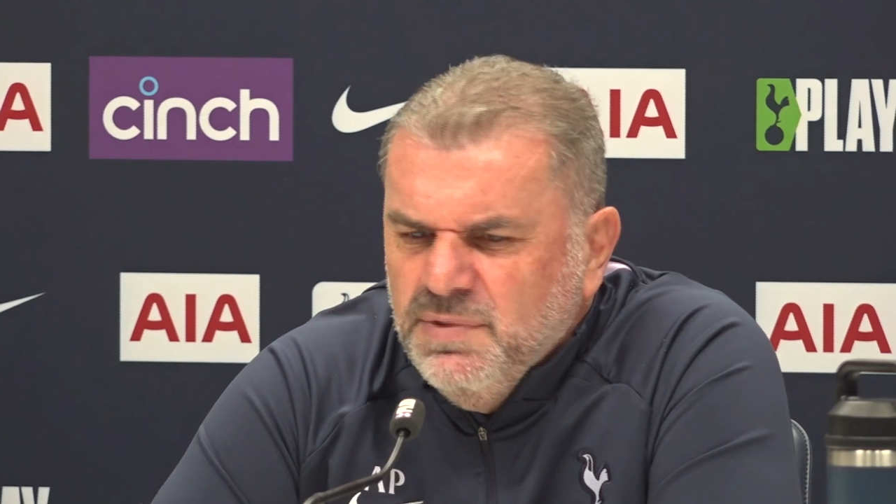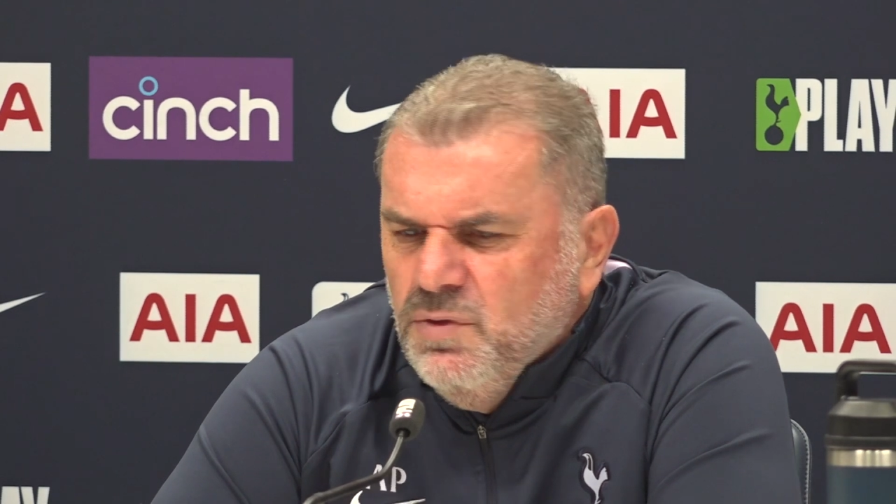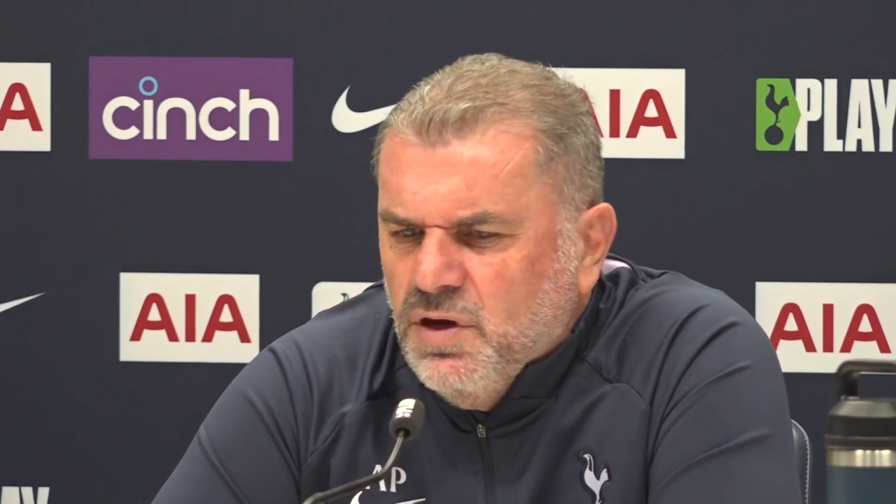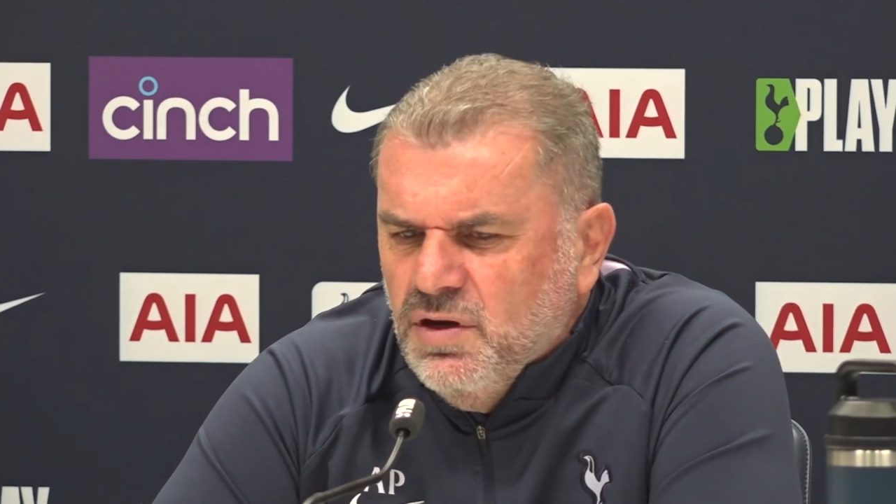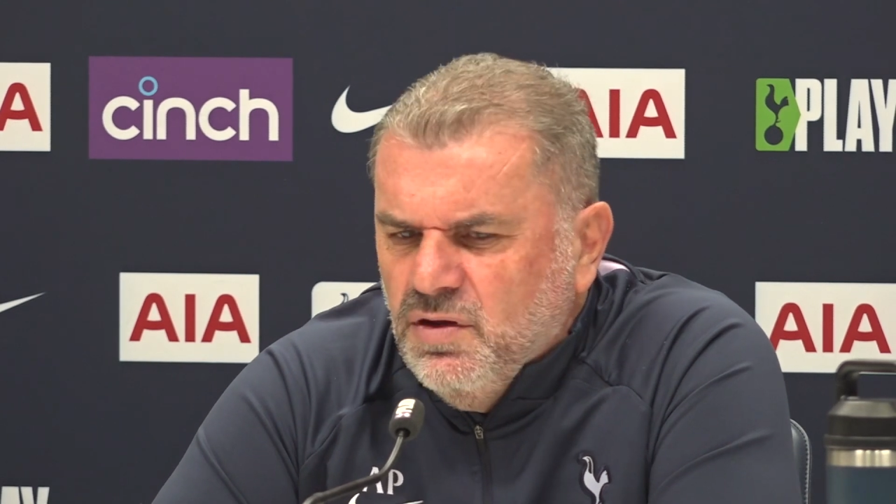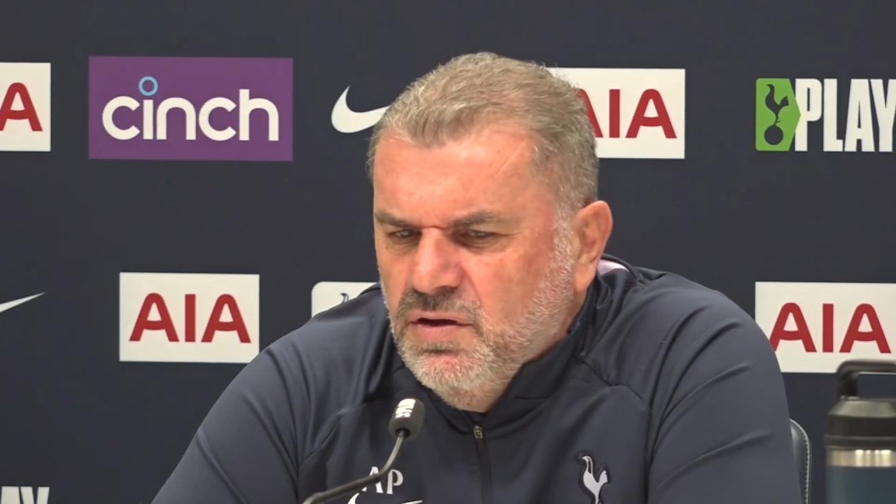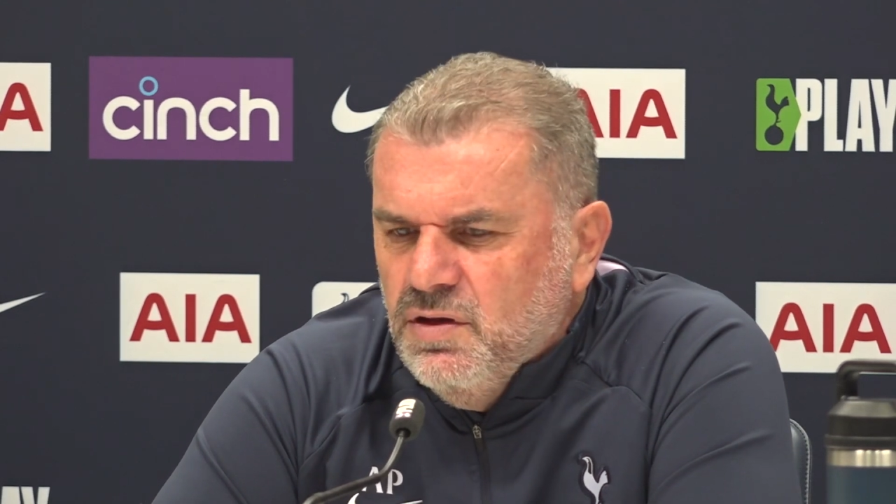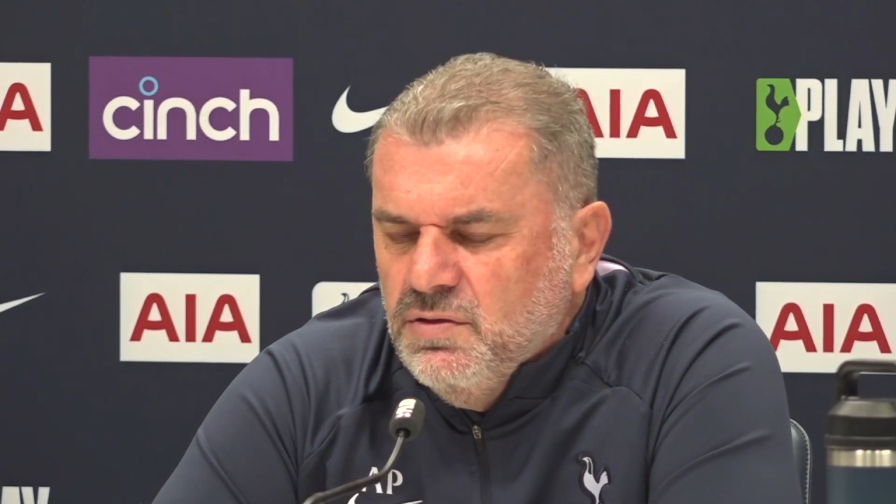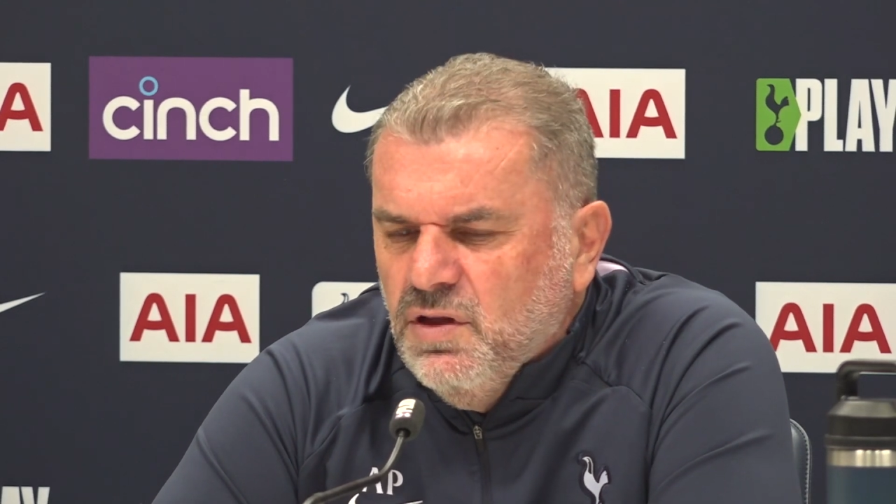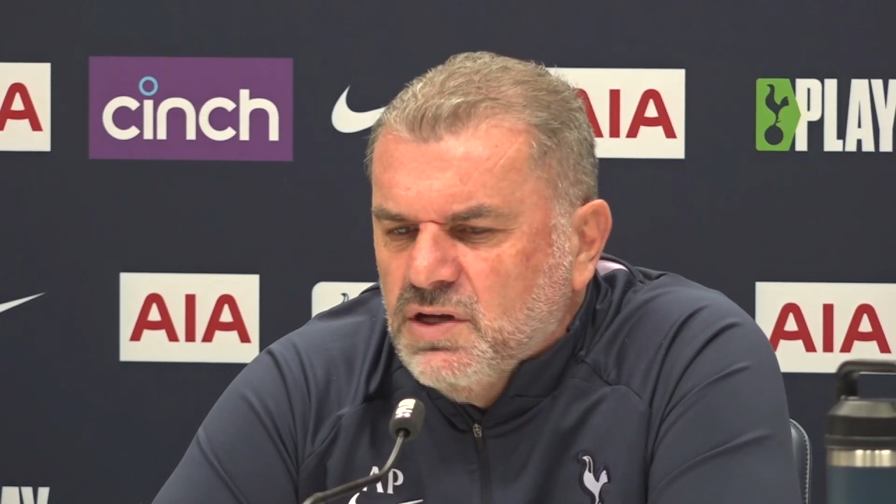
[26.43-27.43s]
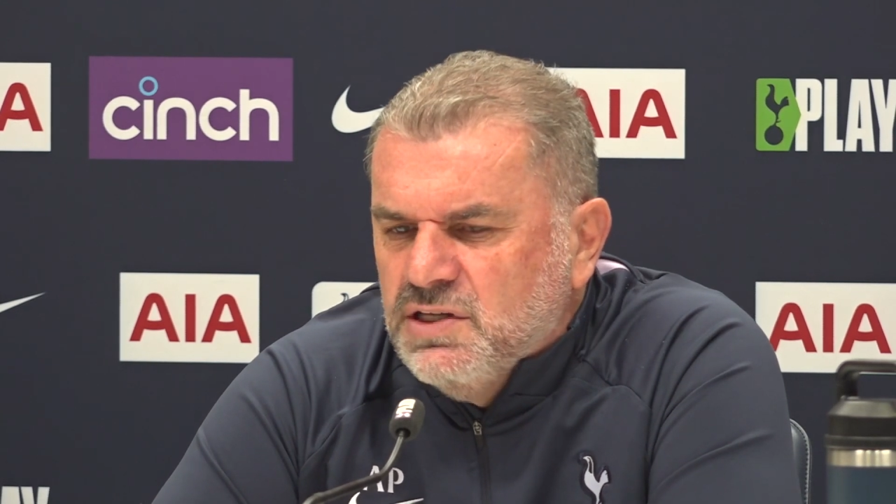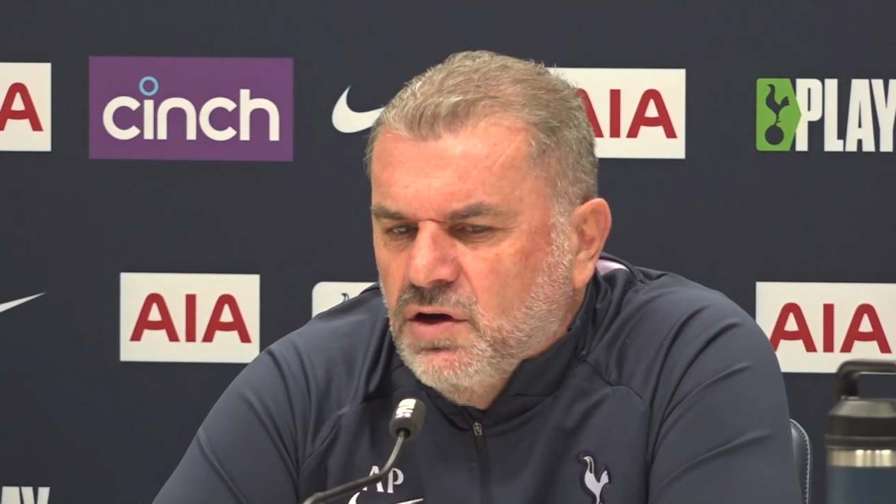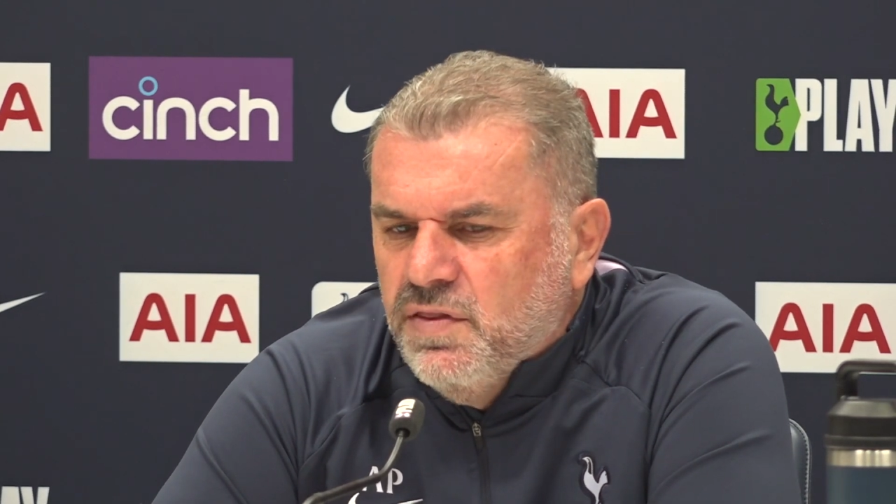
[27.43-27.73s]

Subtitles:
Look, like I said,